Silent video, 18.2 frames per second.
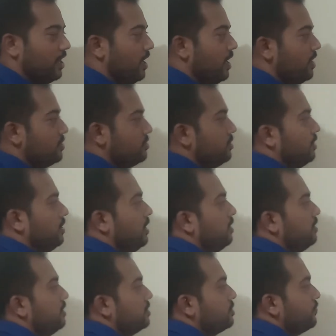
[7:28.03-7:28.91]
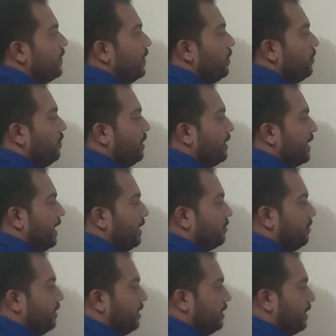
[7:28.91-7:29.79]
So this way you will
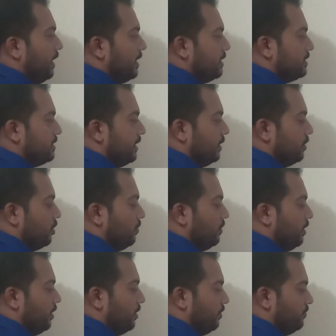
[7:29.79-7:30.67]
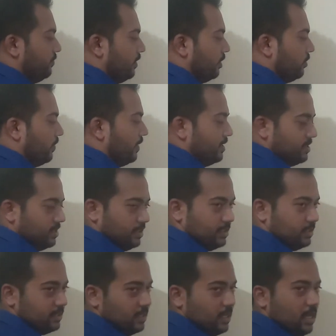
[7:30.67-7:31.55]
calculate the less than cumulative
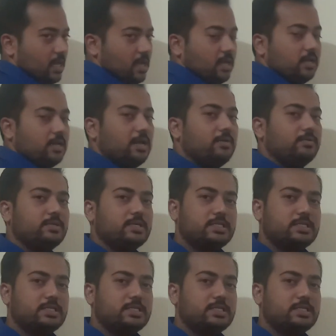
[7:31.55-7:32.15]
frequencies. Now in the